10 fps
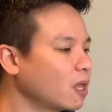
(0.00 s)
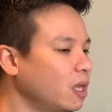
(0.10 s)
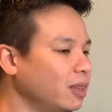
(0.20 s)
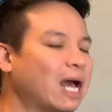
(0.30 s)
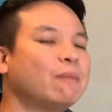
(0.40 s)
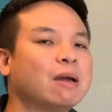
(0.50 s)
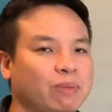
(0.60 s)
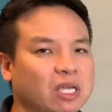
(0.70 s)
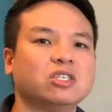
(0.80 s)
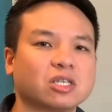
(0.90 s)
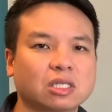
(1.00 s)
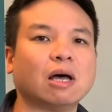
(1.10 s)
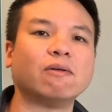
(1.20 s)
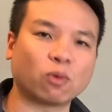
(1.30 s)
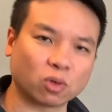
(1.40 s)
that might be just
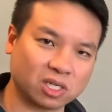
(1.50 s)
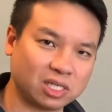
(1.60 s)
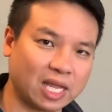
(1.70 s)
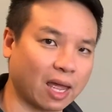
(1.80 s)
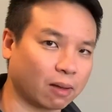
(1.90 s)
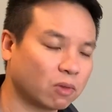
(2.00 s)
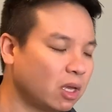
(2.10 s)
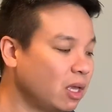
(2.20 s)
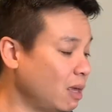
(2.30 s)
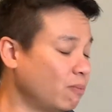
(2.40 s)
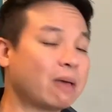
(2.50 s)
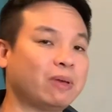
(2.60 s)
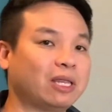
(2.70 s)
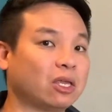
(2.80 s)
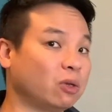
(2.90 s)
enough for today. It might
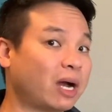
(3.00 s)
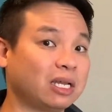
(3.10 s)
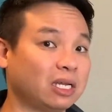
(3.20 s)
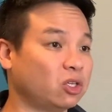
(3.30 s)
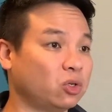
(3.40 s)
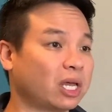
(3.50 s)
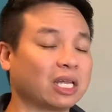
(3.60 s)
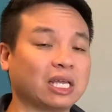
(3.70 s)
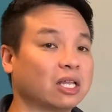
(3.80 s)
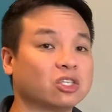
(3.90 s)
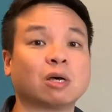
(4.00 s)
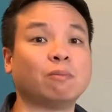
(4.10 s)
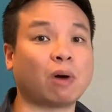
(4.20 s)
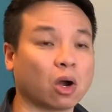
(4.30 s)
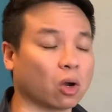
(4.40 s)
be that you might need to do that again
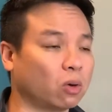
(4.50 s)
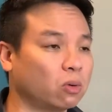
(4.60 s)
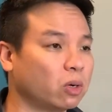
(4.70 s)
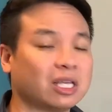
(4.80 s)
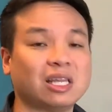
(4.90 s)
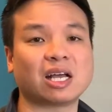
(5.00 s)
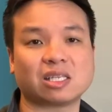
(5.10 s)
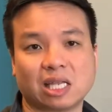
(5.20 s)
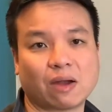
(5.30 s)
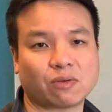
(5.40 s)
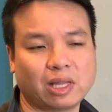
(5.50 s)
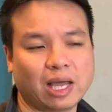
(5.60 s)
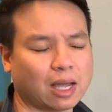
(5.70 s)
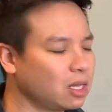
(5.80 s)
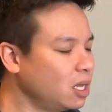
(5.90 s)
tomorrow and the next day after
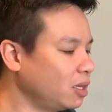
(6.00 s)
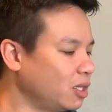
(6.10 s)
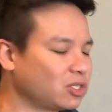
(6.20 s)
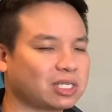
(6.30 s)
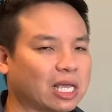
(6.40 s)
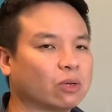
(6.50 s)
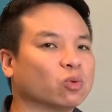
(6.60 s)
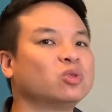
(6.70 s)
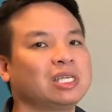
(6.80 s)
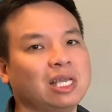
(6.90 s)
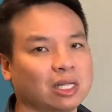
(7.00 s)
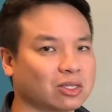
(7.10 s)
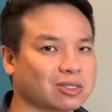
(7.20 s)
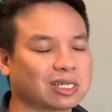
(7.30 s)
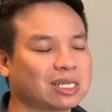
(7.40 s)
that. This is a routine.
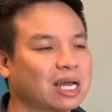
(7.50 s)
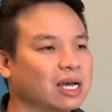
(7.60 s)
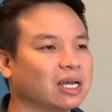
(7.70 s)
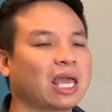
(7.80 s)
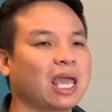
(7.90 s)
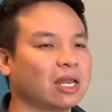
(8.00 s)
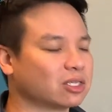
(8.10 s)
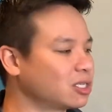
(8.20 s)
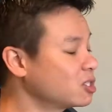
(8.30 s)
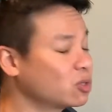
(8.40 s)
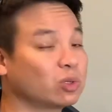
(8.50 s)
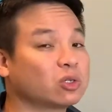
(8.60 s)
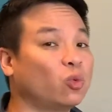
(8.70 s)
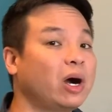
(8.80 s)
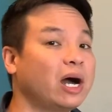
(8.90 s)
This is a cadence. And this is the
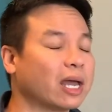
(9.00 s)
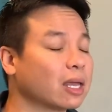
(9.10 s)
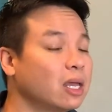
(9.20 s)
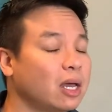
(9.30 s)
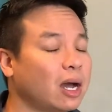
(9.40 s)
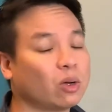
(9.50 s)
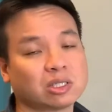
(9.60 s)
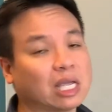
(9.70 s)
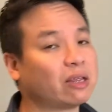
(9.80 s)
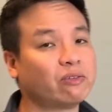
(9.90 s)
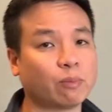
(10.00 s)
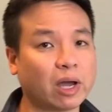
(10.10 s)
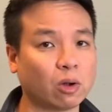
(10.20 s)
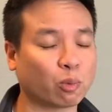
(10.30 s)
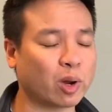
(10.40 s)
reason why I'll say, in even
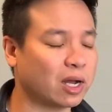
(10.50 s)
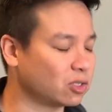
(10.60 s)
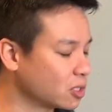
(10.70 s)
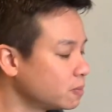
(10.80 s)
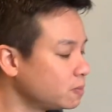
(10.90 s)
my own practice,